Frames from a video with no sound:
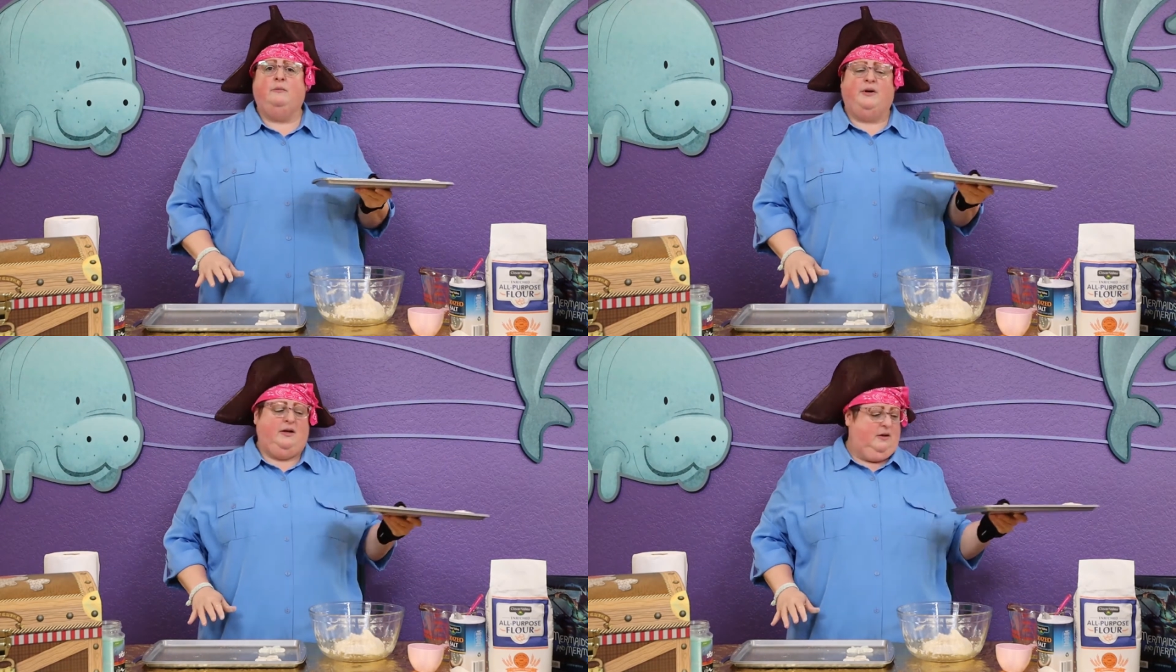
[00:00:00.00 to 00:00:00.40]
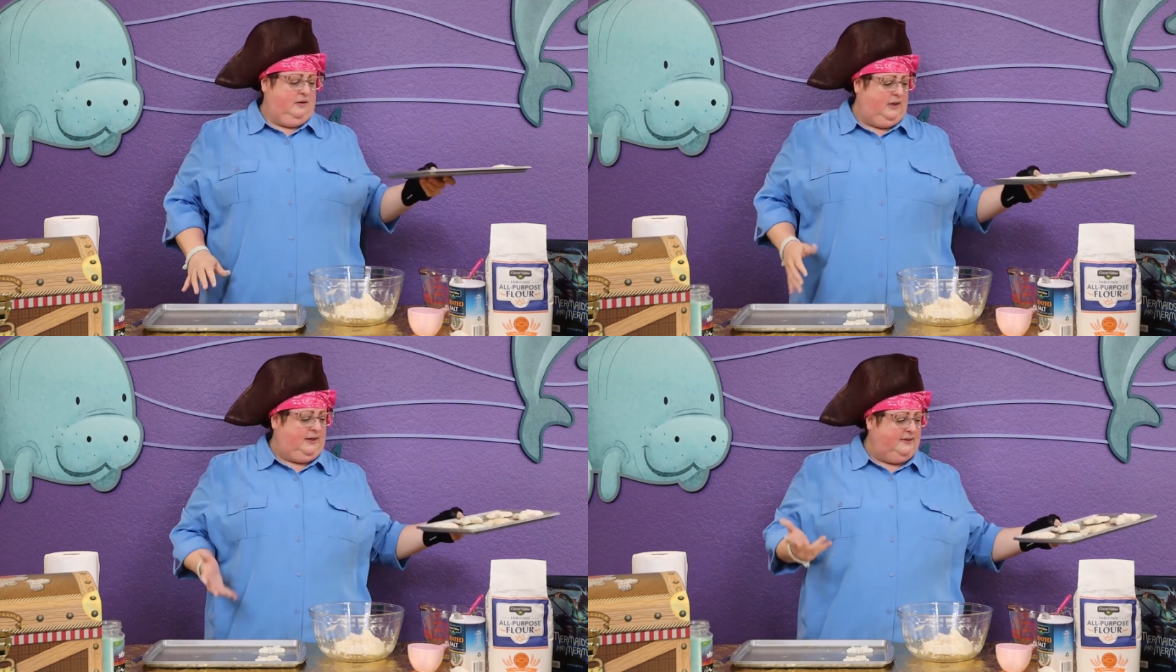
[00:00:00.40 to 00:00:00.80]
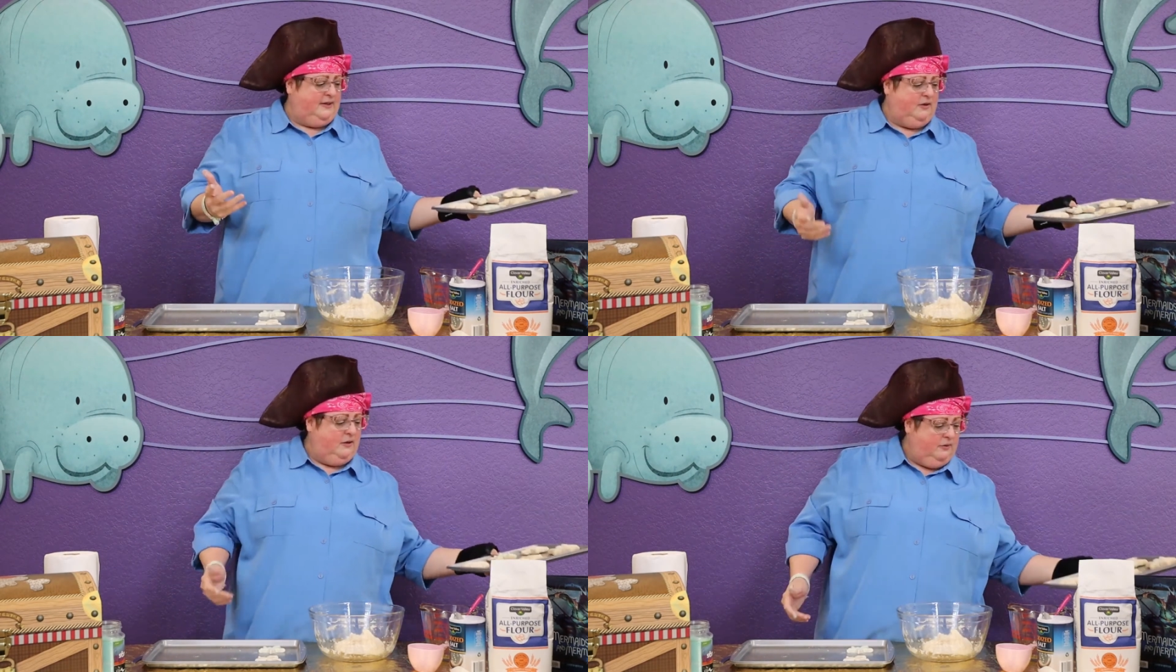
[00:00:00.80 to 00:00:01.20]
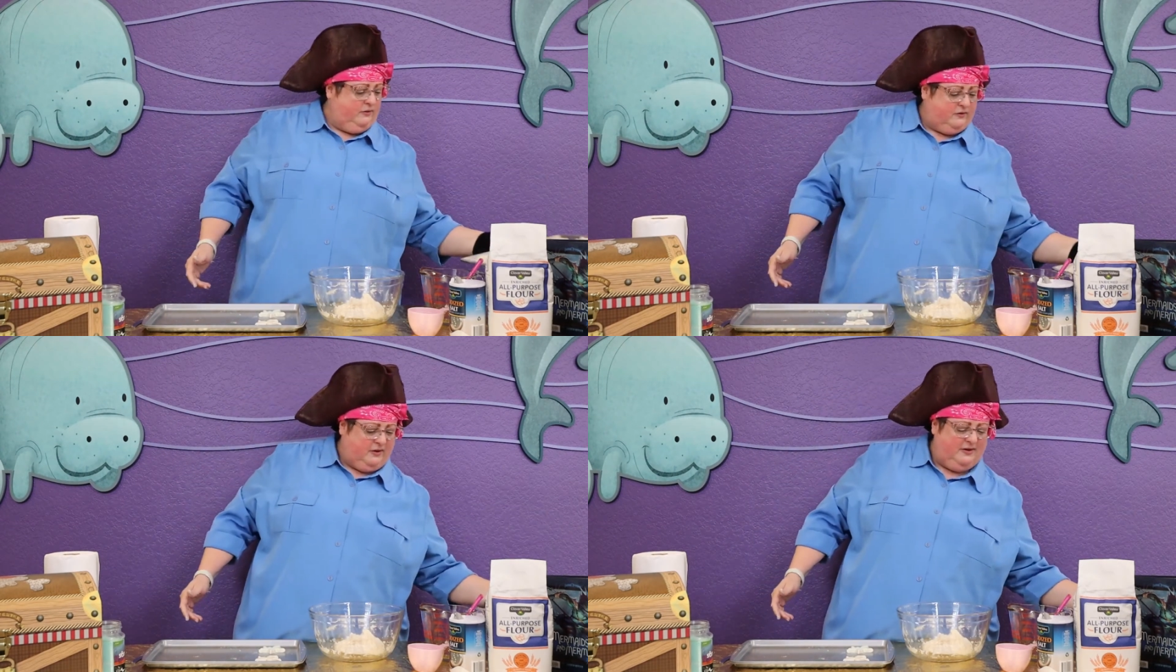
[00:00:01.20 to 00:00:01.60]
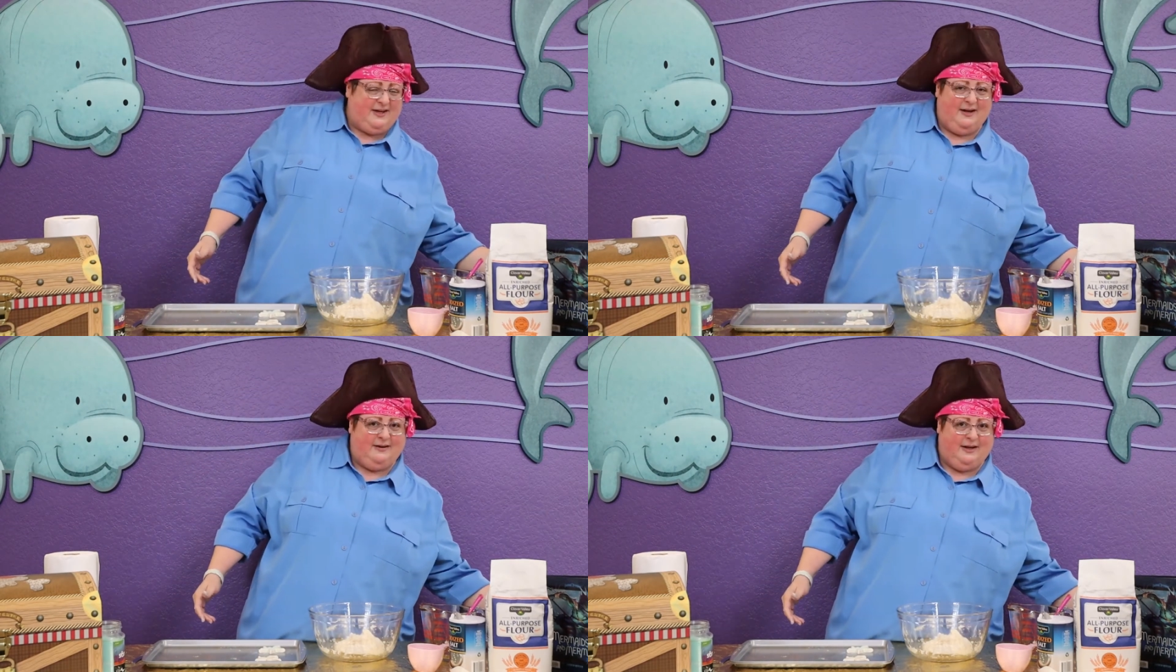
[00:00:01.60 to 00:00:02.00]
but like I said, it's going to
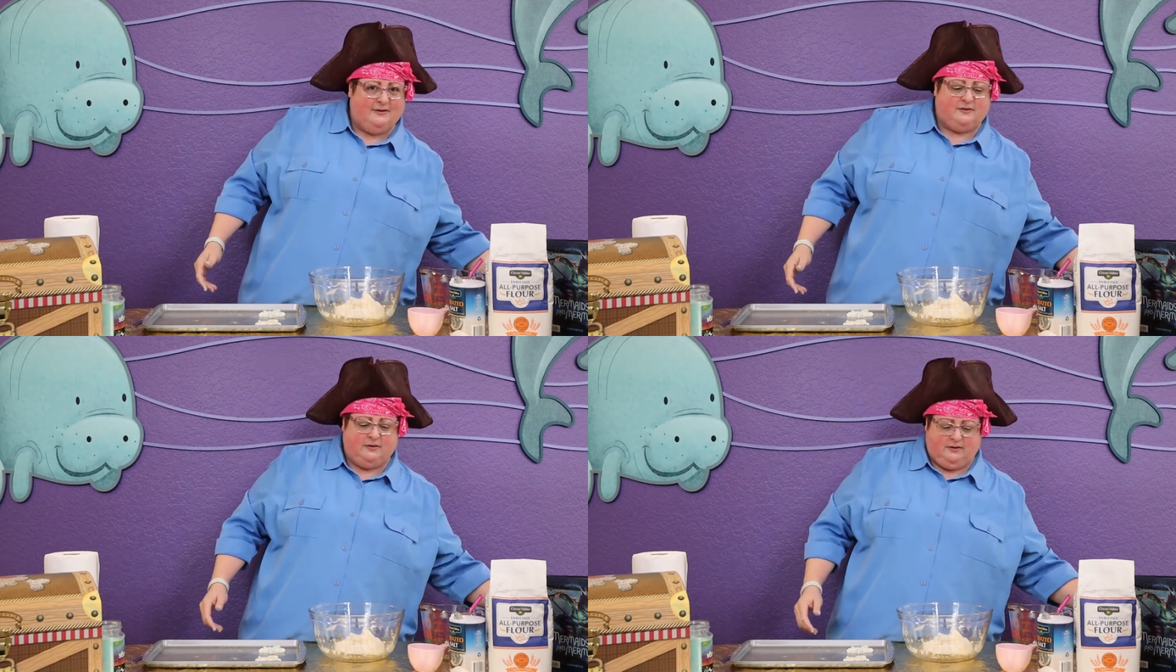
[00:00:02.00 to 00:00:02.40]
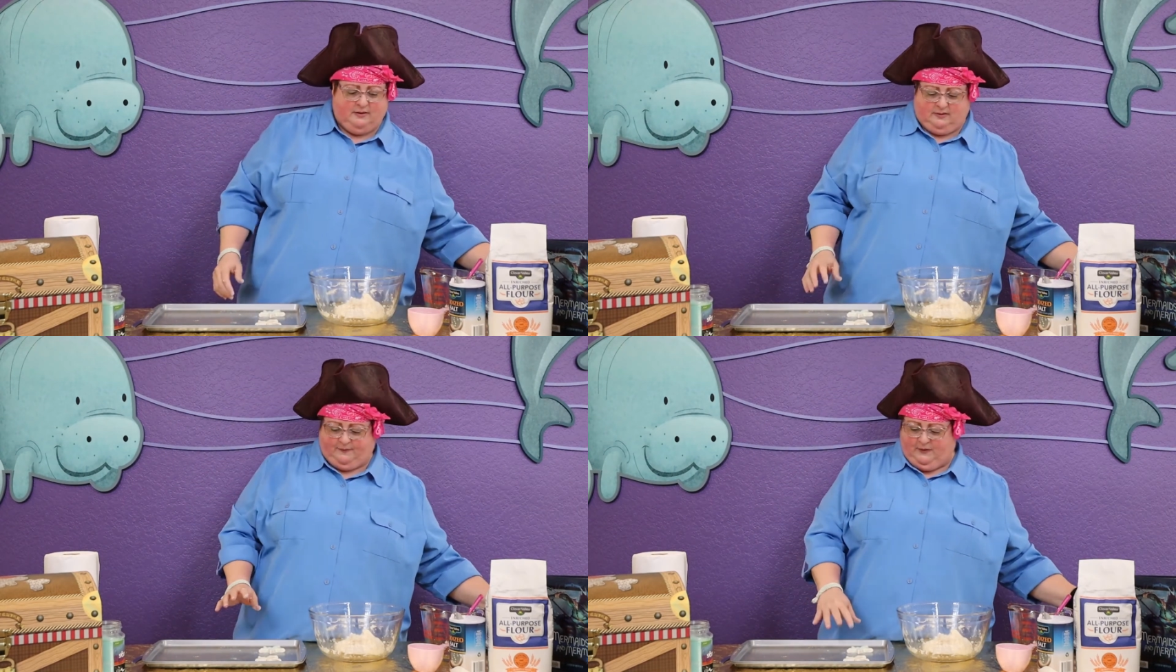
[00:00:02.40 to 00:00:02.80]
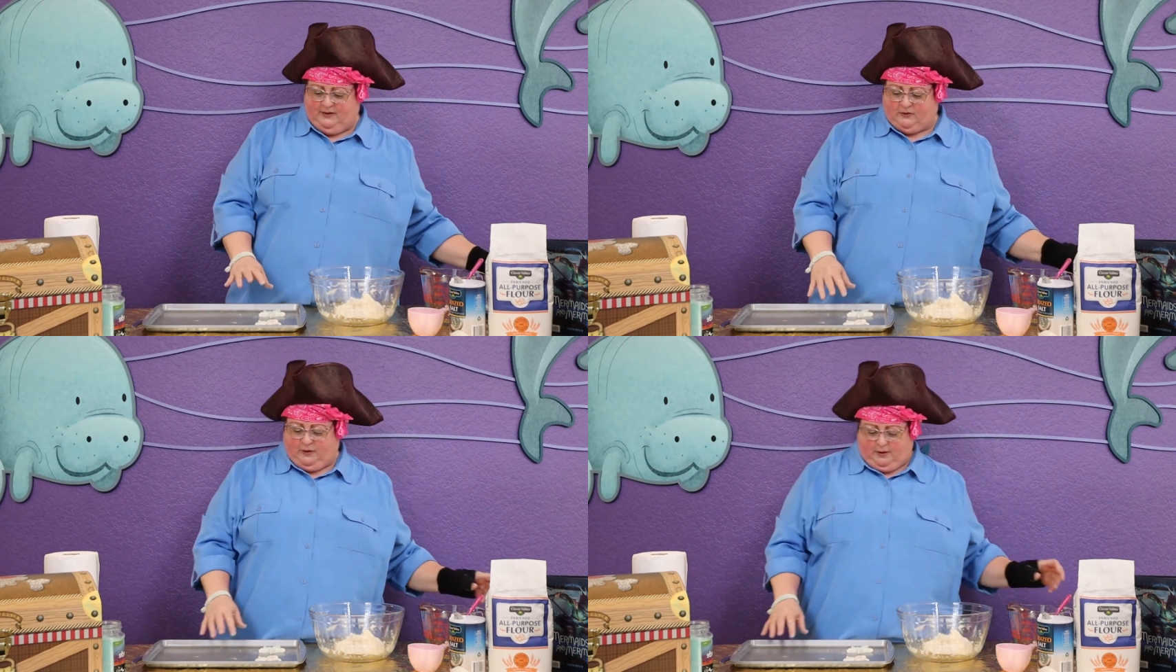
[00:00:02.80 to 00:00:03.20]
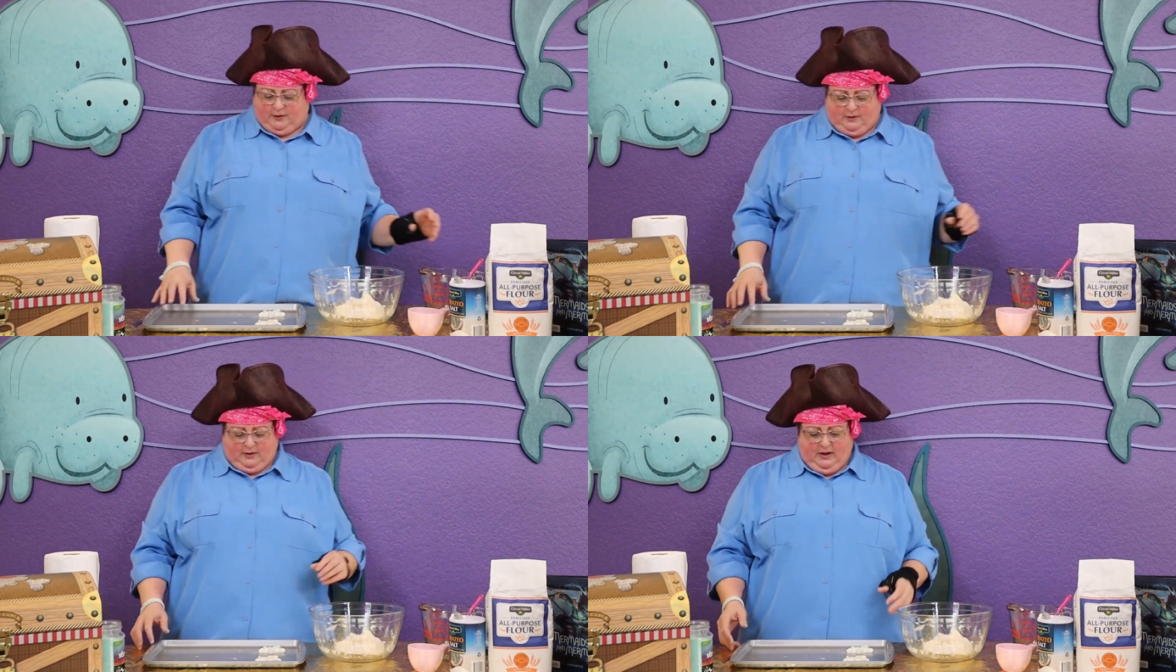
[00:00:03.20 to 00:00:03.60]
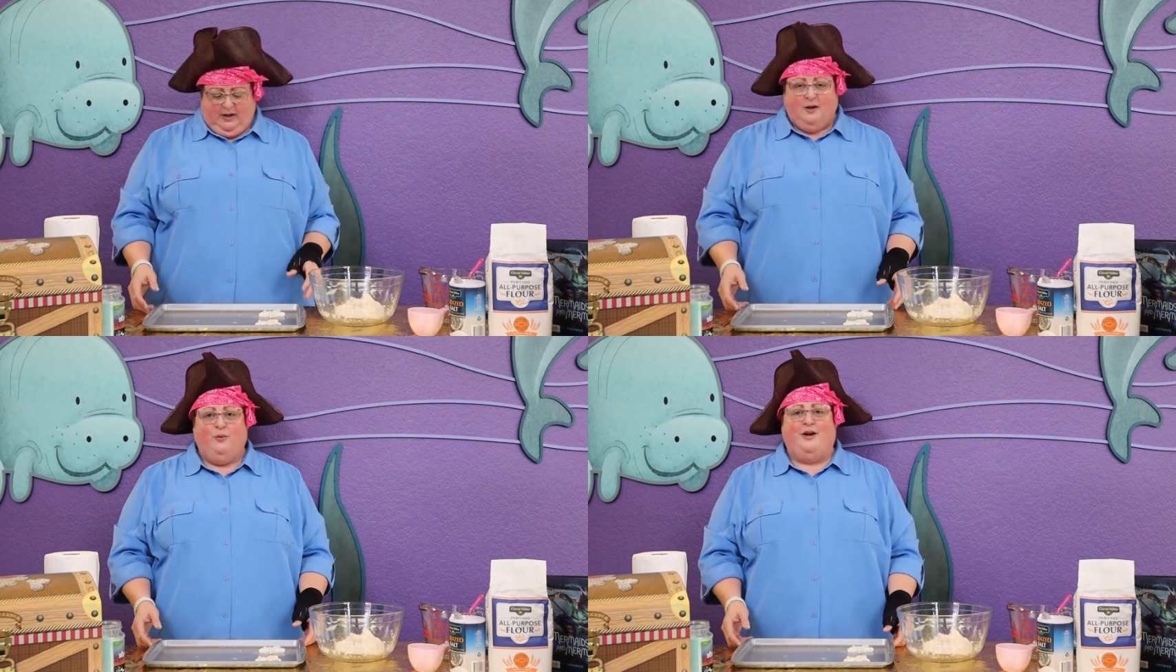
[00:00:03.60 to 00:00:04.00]
take days for these to harden,
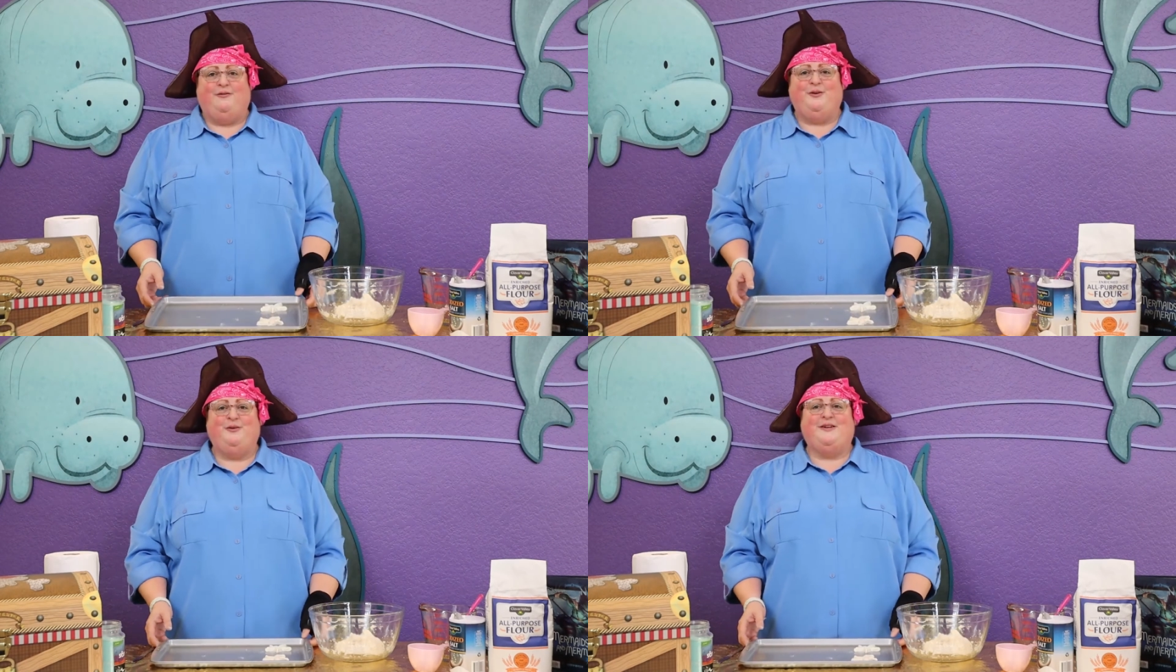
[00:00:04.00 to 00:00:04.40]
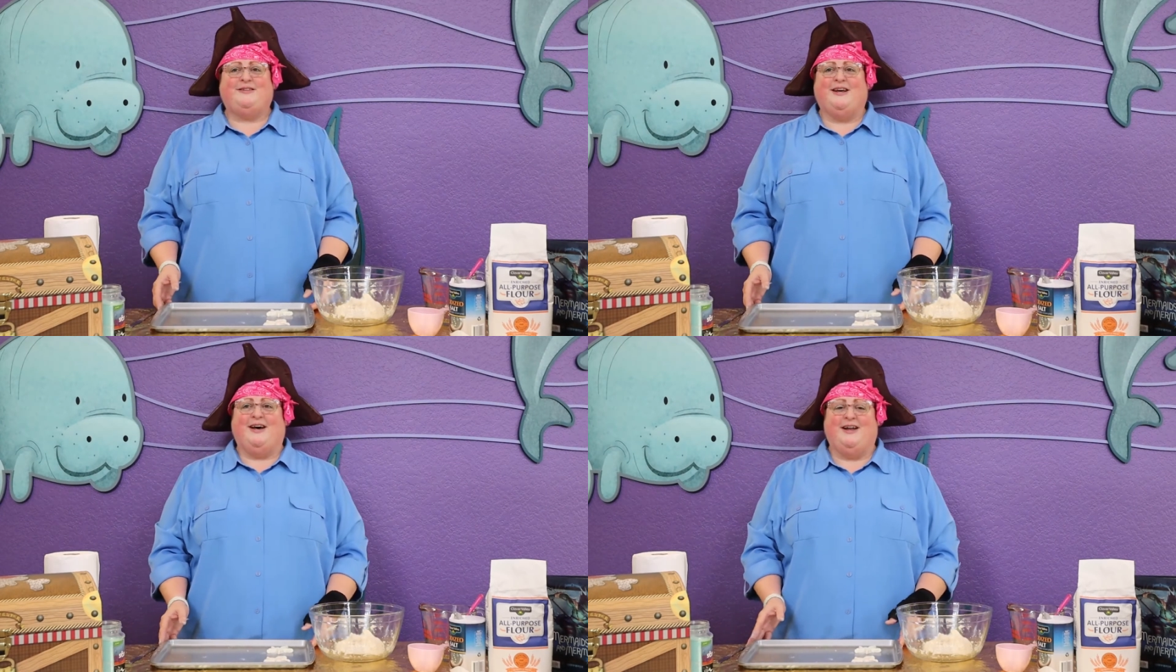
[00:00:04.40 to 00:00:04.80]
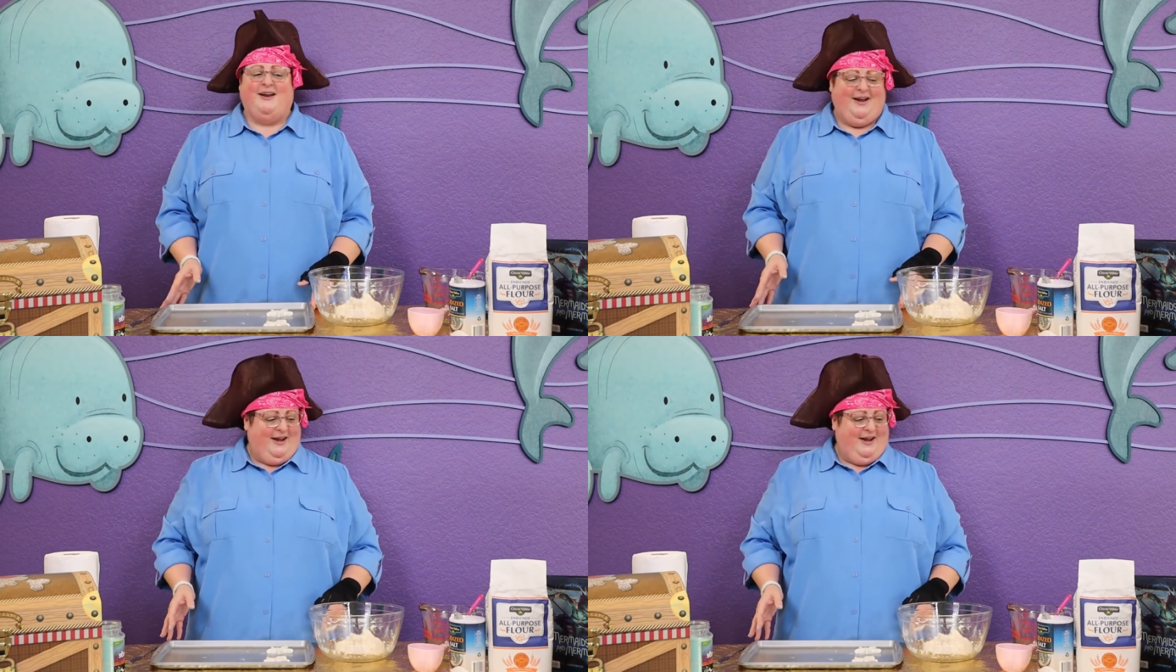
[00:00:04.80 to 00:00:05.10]
whatever you decide.